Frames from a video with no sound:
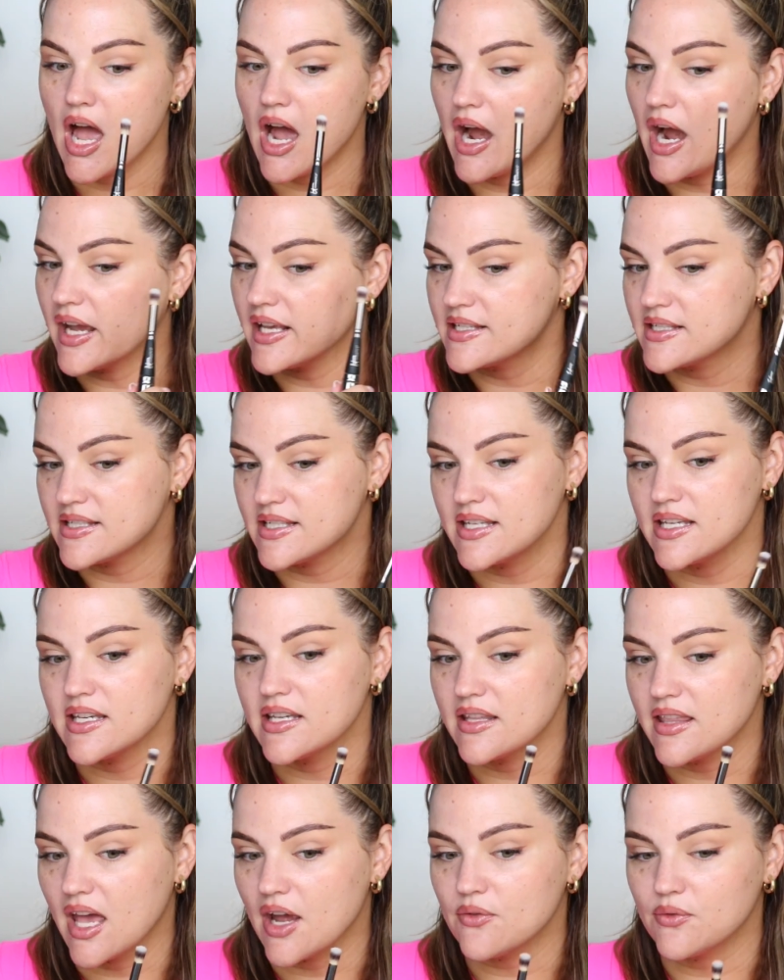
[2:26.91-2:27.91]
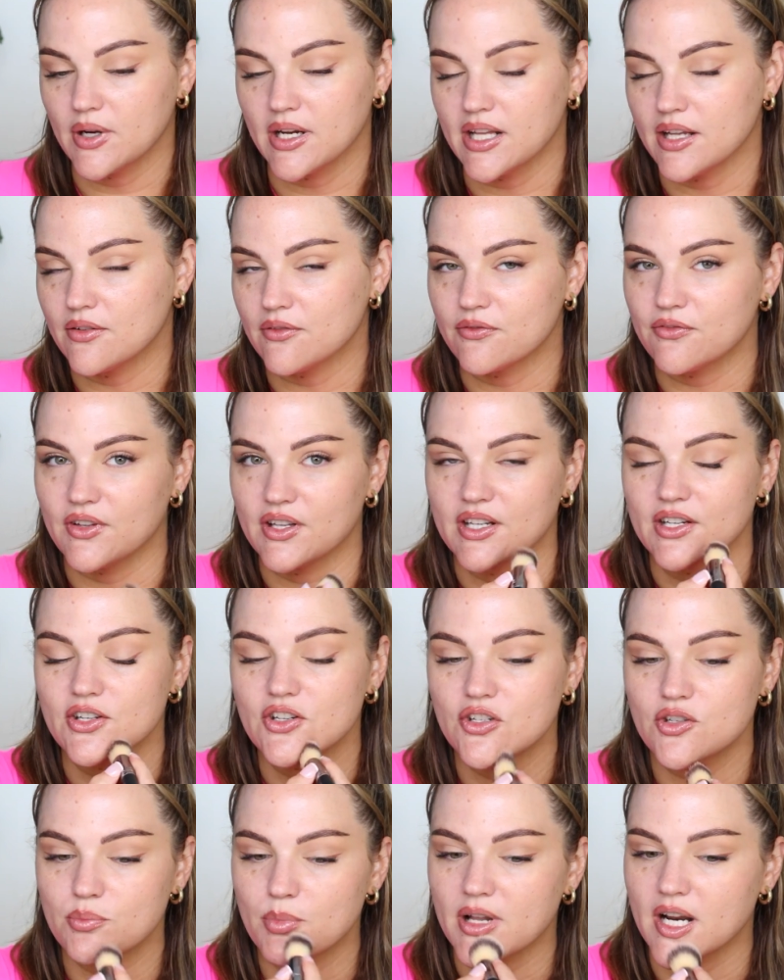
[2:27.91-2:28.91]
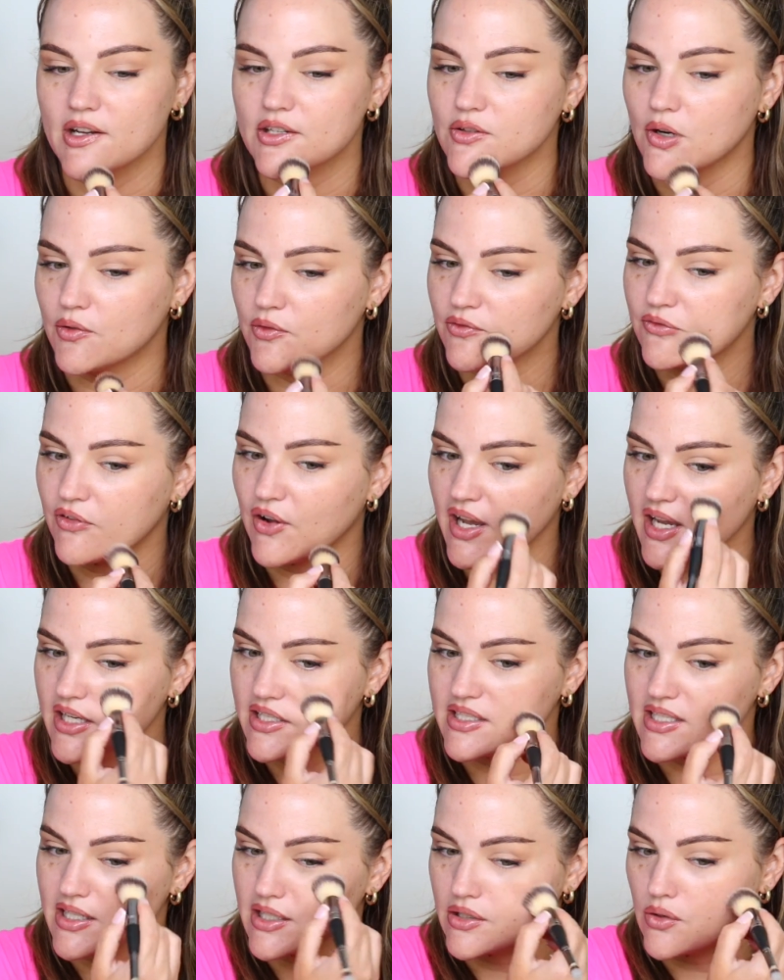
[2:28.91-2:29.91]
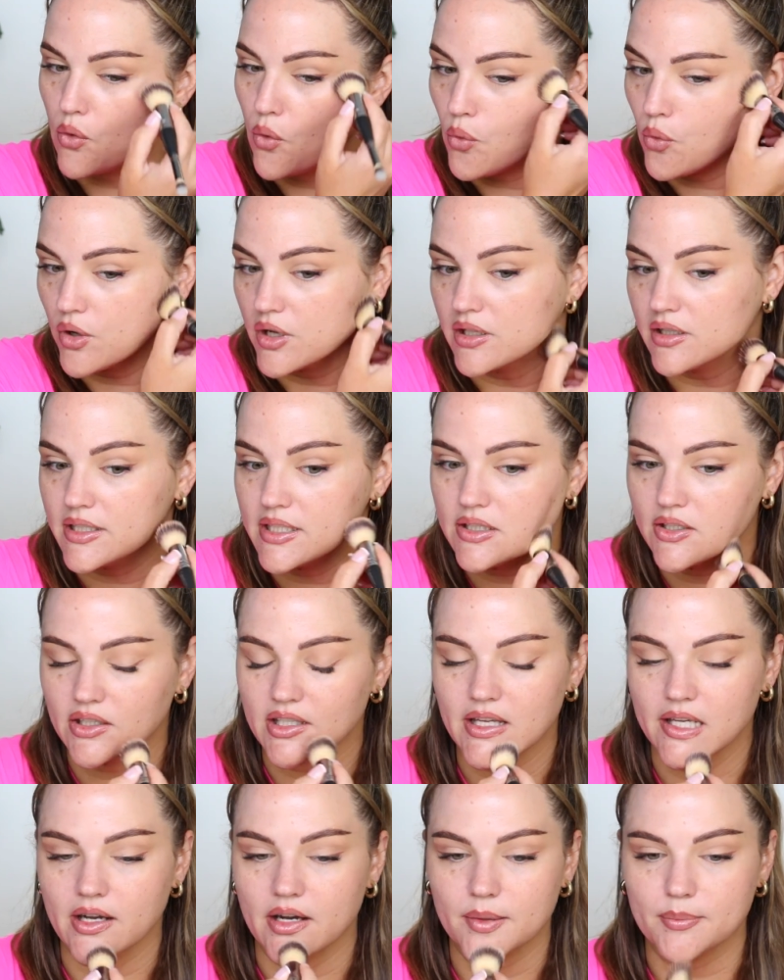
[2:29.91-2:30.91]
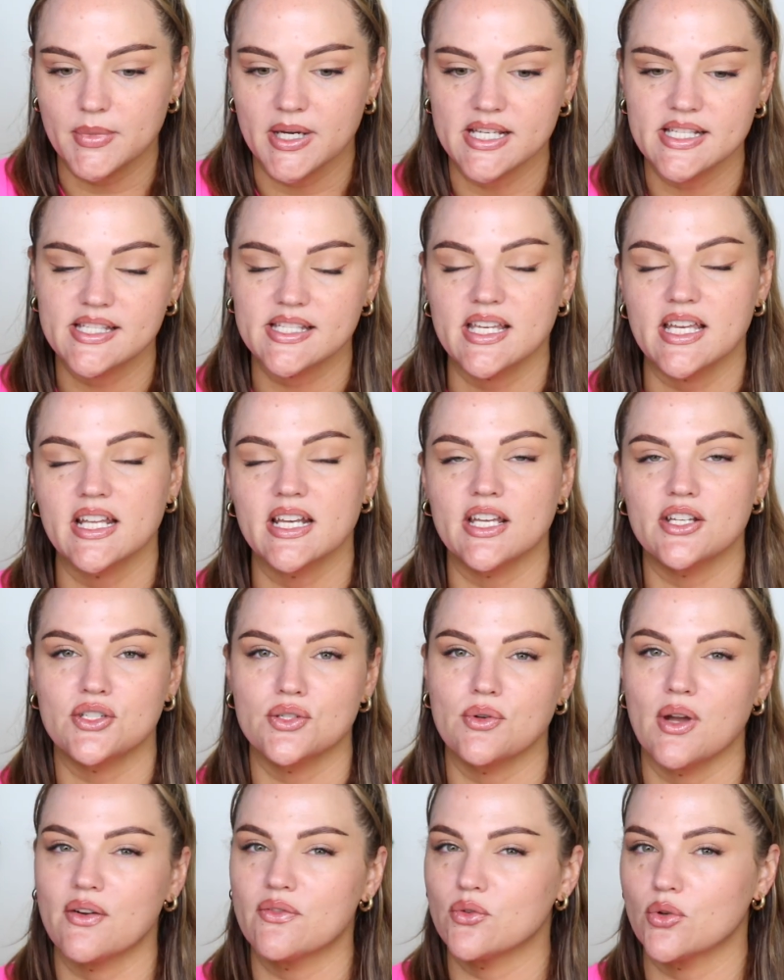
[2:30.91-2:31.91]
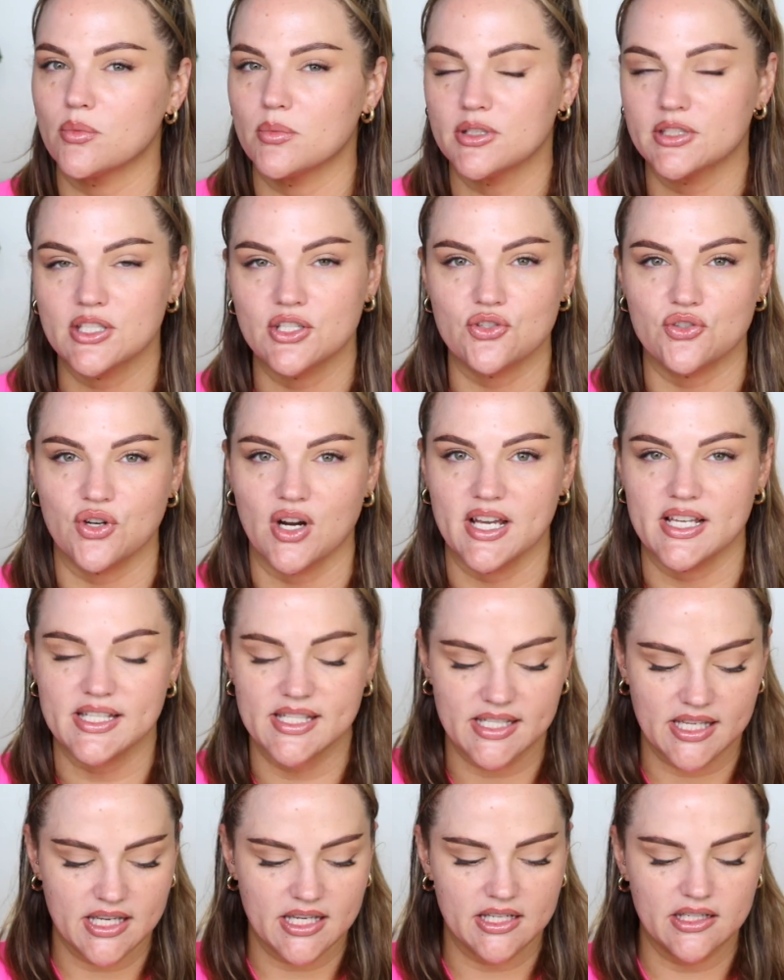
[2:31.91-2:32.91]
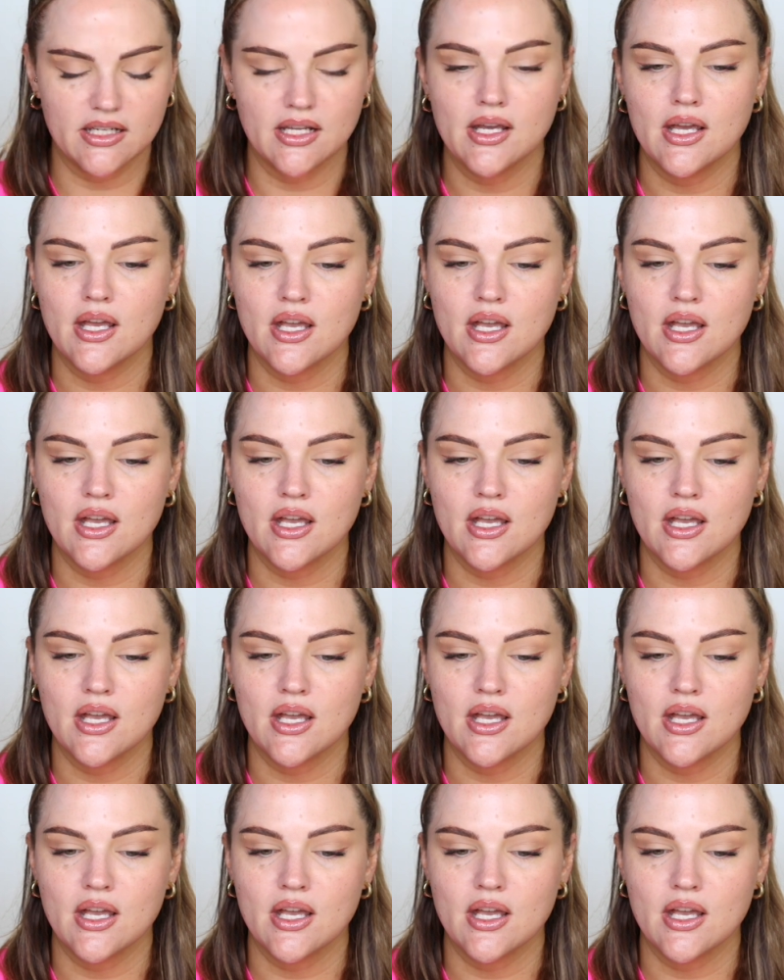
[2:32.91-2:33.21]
I see that radiant finish, but I don't find it oily looking on my skin. I do have normal to dry skin.